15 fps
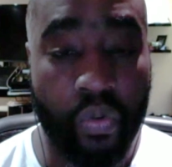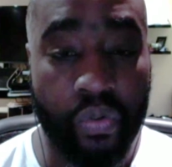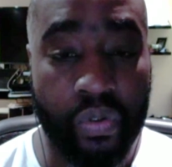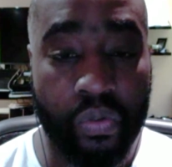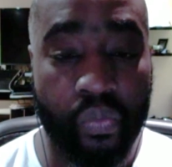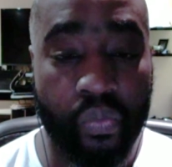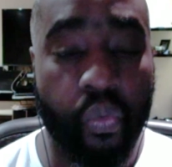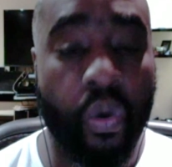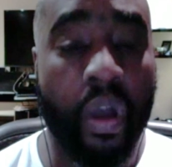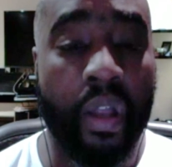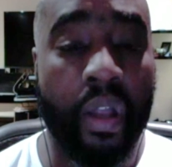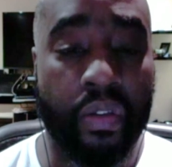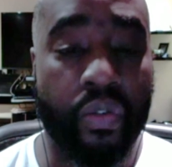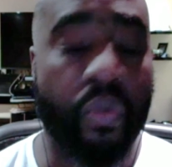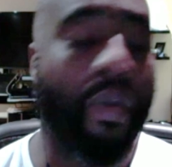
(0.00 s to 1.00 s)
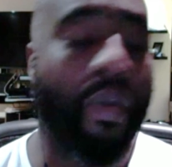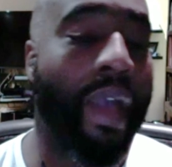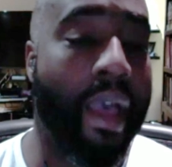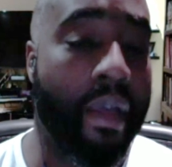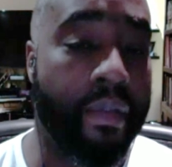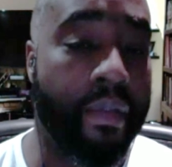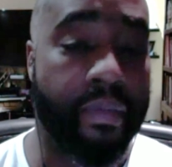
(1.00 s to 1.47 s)
what you
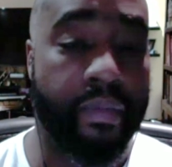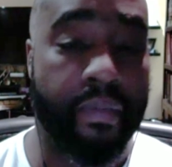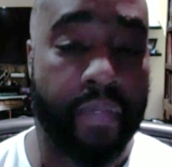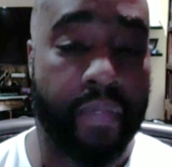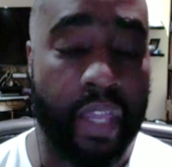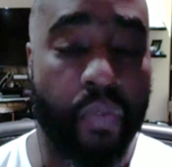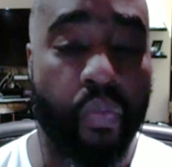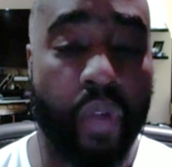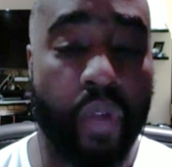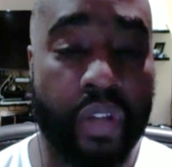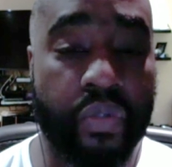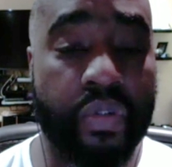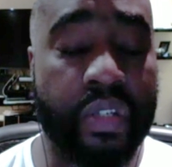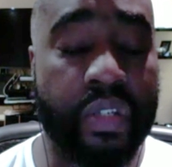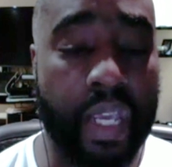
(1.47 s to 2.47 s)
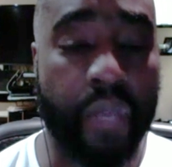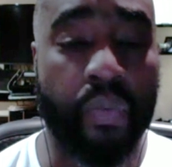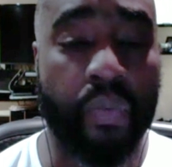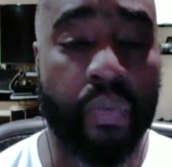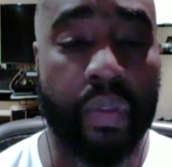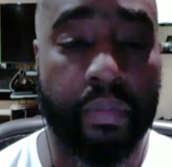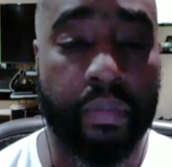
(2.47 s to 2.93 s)
have and what you shared
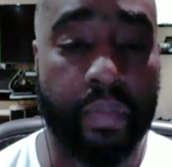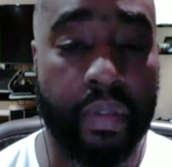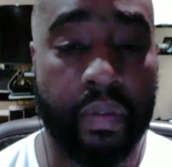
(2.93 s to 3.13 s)
with me